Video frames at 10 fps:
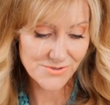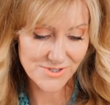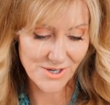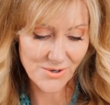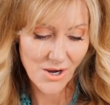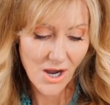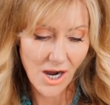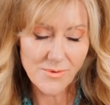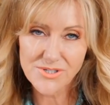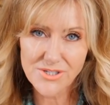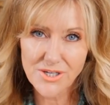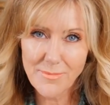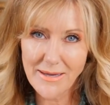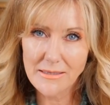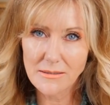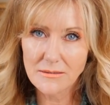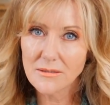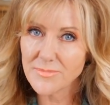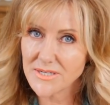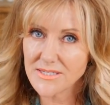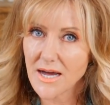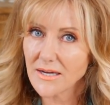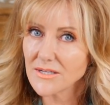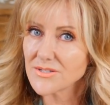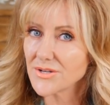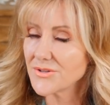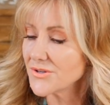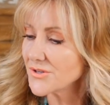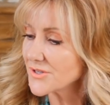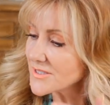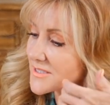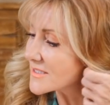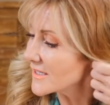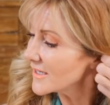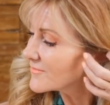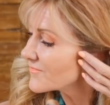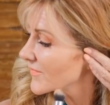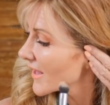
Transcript: so I'm just going to make it a little bit darker so that you can see.